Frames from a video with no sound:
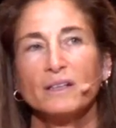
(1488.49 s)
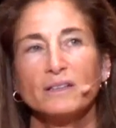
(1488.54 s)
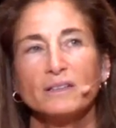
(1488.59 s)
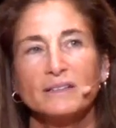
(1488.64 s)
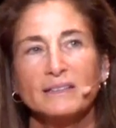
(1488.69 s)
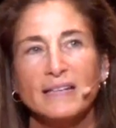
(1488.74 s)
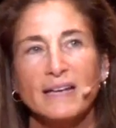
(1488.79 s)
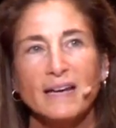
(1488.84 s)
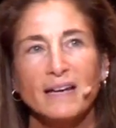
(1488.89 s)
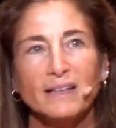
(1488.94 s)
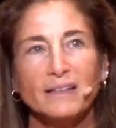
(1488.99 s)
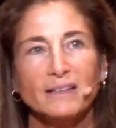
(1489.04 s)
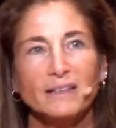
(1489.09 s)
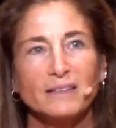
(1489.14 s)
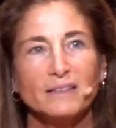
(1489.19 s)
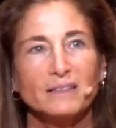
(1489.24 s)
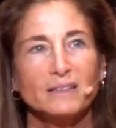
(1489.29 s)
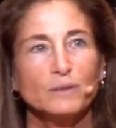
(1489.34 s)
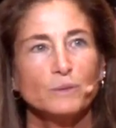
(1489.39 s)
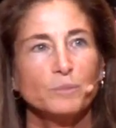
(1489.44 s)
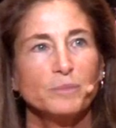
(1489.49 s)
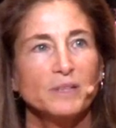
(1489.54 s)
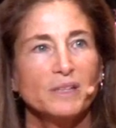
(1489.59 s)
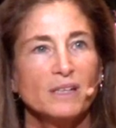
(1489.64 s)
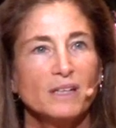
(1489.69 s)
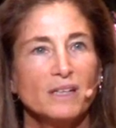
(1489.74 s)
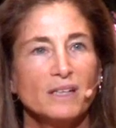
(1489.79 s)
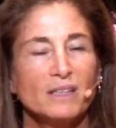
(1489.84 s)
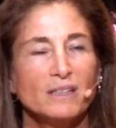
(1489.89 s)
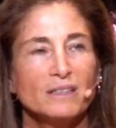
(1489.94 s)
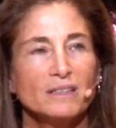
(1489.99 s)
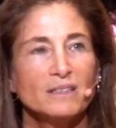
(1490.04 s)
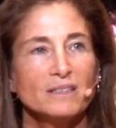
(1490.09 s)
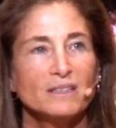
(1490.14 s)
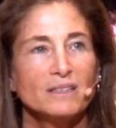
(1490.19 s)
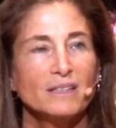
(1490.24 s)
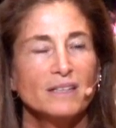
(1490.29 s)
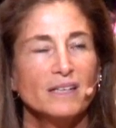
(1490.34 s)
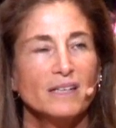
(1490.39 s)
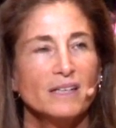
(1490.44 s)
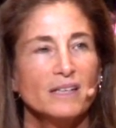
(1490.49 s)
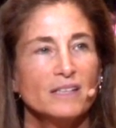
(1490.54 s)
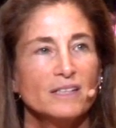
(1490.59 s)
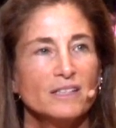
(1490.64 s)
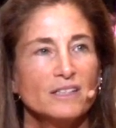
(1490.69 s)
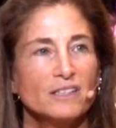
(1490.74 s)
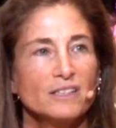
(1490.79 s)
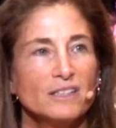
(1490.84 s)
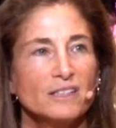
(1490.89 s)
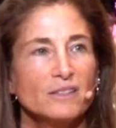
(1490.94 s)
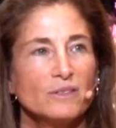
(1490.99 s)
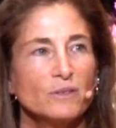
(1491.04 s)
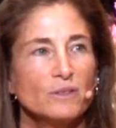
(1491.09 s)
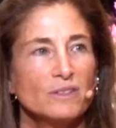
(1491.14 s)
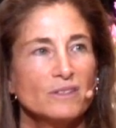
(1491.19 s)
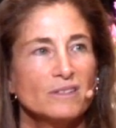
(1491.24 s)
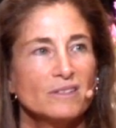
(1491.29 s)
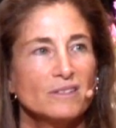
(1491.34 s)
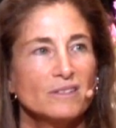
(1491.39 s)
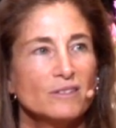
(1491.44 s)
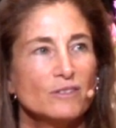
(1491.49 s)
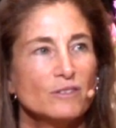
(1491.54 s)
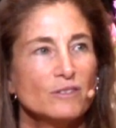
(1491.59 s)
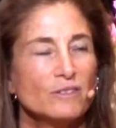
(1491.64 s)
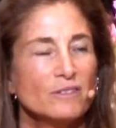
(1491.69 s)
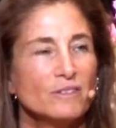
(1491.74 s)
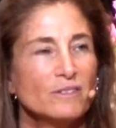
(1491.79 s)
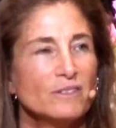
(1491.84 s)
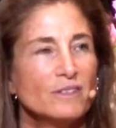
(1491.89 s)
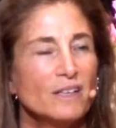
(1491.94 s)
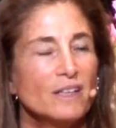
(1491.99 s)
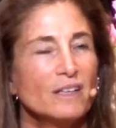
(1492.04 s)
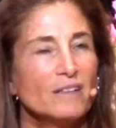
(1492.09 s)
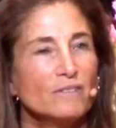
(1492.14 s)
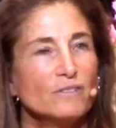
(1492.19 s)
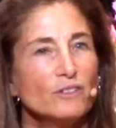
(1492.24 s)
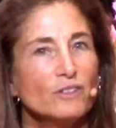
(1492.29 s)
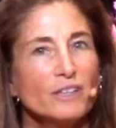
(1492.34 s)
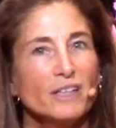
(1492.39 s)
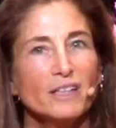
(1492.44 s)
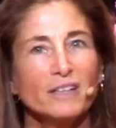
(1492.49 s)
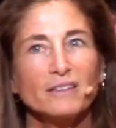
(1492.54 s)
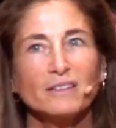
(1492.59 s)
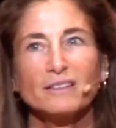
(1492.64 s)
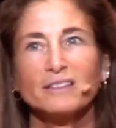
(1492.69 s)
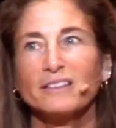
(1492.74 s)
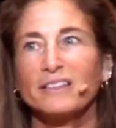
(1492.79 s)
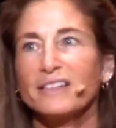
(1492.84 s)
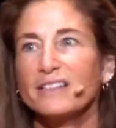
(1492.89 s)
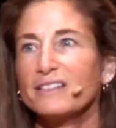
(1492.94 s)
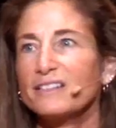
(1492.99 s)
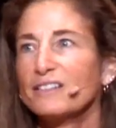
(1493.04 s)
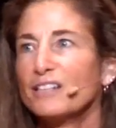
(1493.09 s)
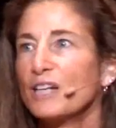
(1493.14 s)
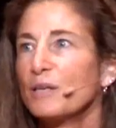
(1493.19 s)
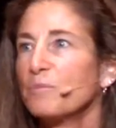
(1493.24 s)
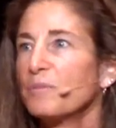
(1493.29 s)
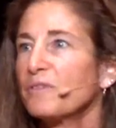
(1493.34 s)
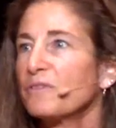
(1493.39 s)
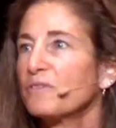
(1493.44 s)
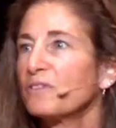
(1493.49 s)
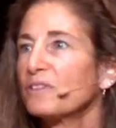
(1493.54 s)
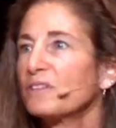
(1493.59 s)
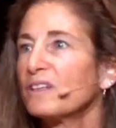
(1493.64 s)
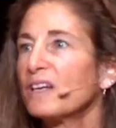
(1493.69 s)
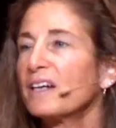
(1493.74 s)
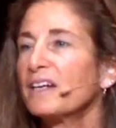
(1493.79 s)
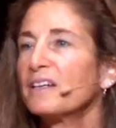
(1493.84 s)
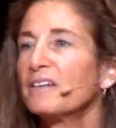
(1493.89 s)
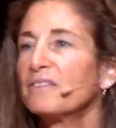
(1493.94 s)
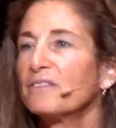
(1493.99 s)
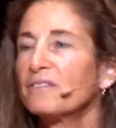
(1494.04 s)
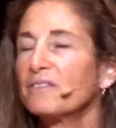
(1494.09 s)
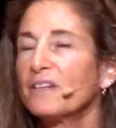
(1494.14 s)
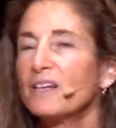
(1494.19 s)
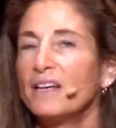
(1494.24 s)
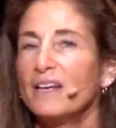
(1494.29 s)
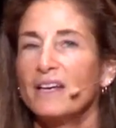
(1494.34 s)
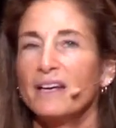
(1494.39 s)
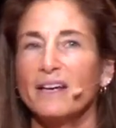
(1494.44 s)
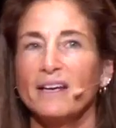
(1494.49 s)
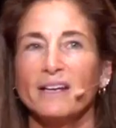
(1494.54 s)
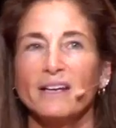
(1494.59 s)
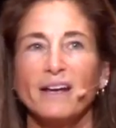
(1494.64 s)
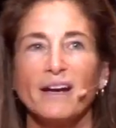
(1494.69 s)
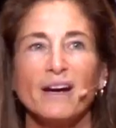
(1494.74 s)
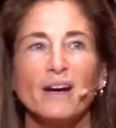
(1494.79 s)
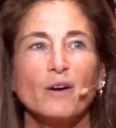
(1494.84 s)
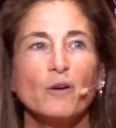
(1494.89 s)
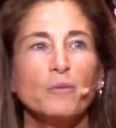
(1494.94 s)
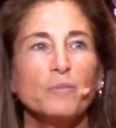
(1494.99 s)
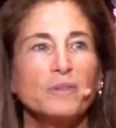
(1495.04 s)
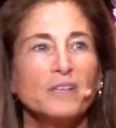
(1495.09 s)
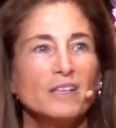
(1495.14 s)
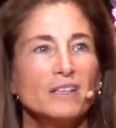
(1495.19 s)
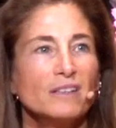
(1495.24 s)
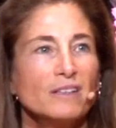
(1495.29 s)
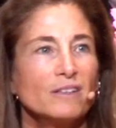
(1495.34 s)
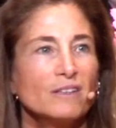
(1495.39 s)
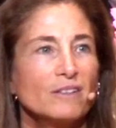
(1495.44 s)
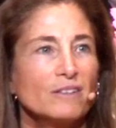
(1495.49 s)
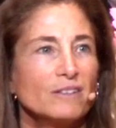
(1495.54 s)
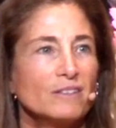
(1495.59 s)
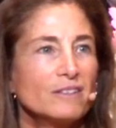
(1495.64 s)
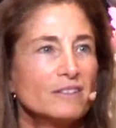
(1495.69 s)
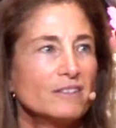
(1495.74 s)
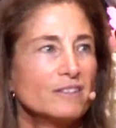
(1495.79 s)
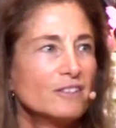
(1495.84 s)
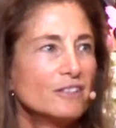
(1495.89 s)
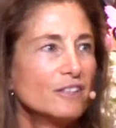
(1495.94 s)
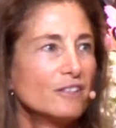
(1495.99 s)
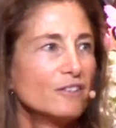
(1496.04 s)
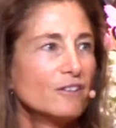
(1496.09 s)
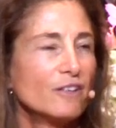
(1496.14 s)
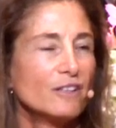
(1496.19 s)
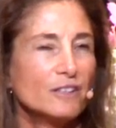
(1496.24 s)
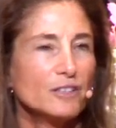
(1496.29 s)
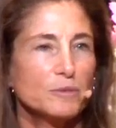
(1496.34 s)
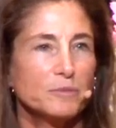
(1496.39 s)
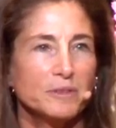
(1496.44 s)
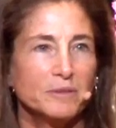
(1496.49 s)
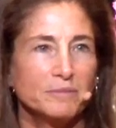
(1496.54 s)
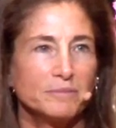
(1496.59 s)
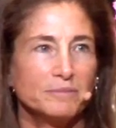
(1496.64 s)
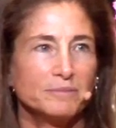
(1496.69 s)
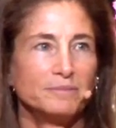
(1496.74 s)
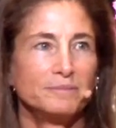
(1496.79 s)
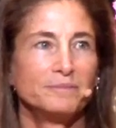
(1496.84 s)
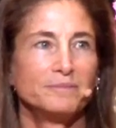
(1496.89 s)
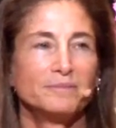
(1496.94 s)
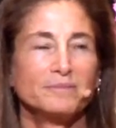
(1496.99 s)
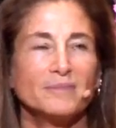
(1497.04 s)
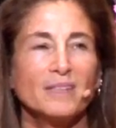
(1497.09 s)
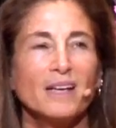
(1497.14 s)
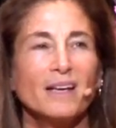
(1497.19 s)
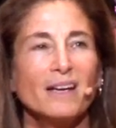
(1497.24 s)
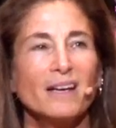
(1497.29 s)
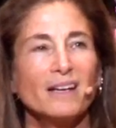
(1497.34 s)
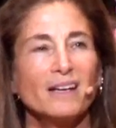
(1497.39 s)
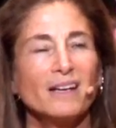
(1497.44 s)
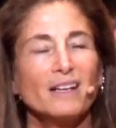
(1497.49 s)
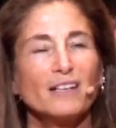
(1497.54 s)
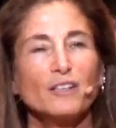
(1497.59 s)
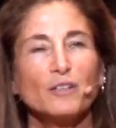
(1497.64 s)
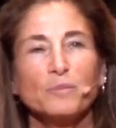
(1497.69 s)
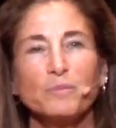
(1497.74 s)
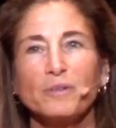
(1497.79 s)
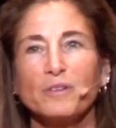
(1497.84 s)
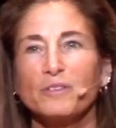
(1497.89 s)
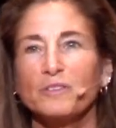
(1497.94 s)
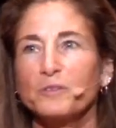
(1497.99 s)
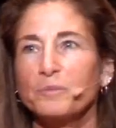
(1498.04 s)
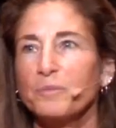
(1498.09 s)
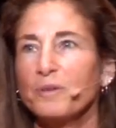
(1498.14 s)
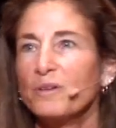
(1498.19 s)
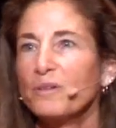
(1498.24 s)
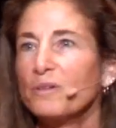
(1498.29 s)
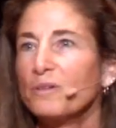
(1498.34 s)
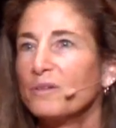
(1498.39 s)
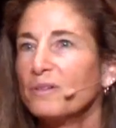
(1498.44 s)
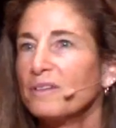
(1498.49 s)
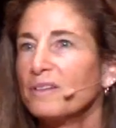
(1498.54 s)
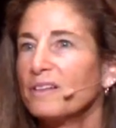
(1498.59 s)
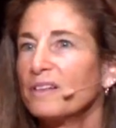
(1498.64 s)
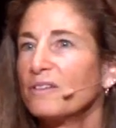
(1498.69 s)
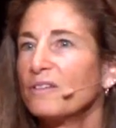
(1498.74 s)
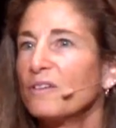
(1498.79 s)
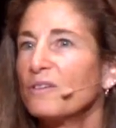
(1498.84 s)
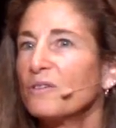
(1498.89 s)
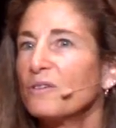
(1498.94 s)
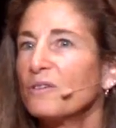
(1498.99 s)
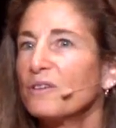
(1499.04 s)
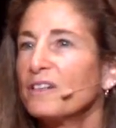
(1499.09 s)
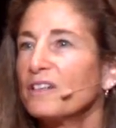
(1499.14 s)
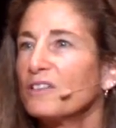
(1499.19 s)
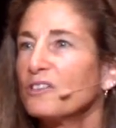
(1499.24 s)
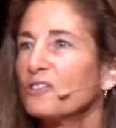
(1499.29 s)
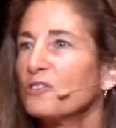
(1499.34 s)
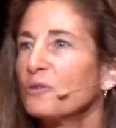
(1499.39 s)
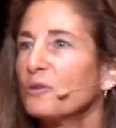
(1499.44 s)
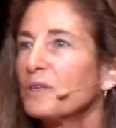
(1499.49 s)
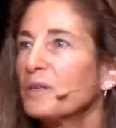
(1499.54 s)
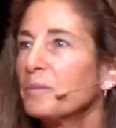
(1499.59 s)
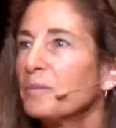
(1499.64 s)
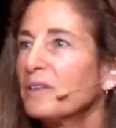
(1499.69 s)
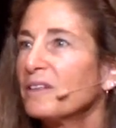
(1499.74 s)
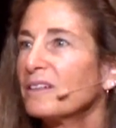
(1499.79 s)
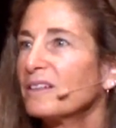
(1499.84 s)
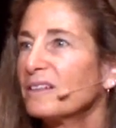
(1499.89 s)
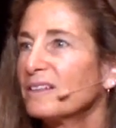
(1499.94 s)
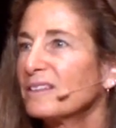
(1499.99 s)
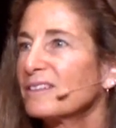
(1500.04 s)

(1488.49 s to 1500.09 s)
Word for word: sadness because she was just kind of looking at the landscape of her life and how many years did she and her husband kind of postpone their own enjoyment